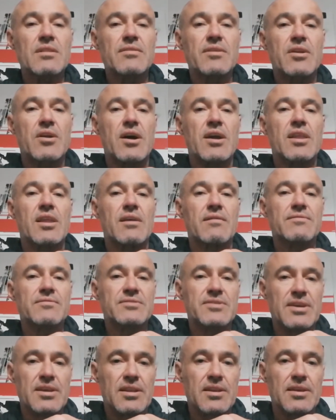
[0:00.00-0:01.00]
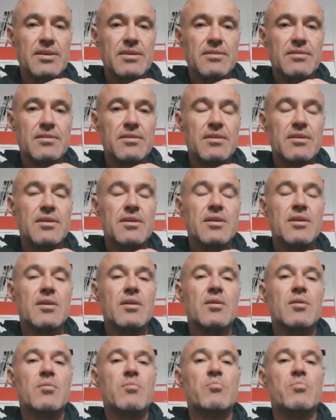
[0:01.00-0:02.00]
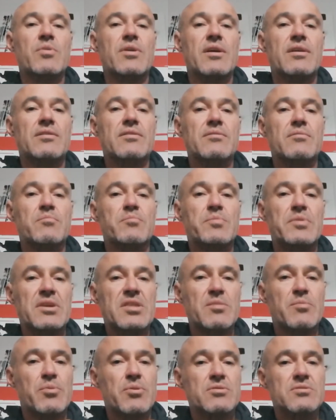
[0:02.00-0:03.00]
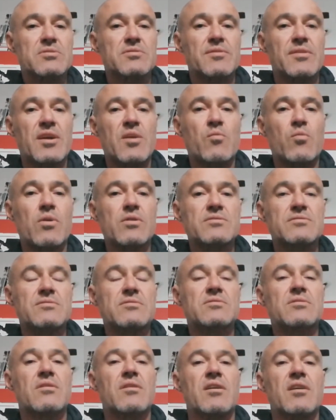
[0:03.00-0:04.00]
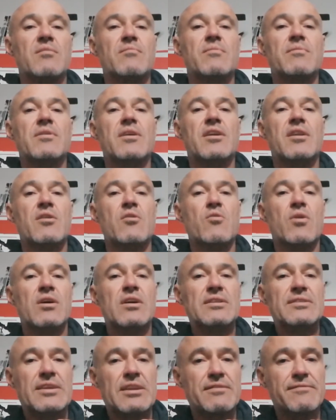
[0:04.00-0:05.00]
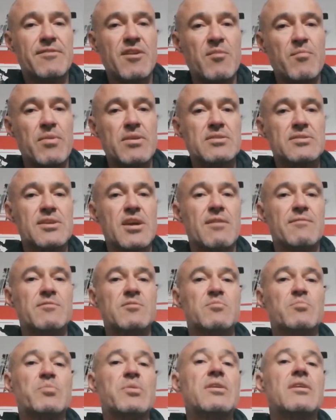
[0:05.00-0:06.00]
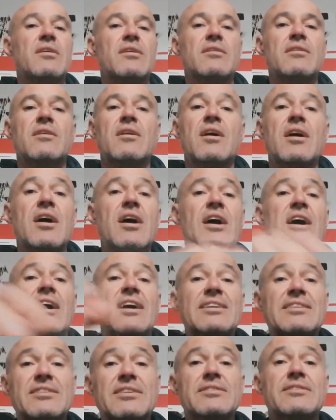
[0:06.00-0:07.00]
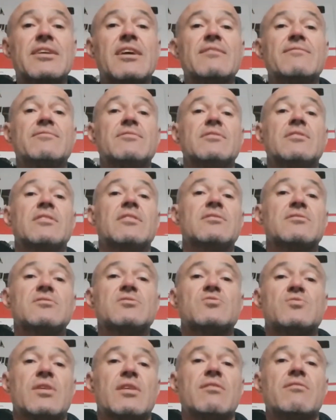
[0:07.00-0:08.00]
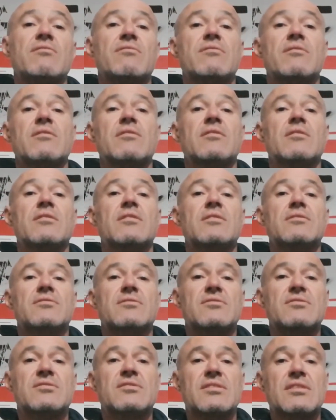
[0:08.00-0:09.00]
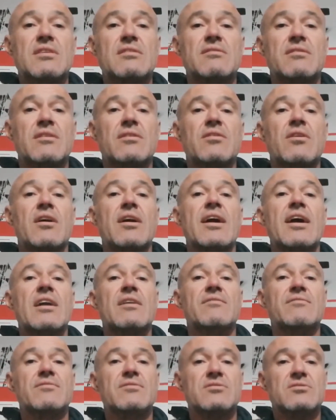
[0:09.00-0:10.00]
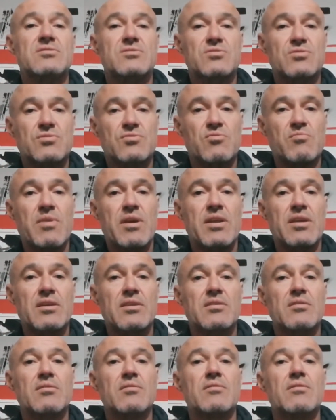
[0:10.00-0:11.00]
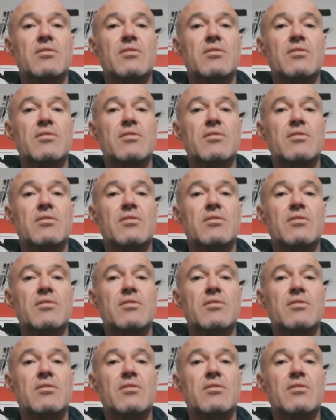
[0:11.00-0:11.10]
that I loved dearly, but being the person that I was at the time and who I identified myself as being, didn't have the strength to see that I had this traumatic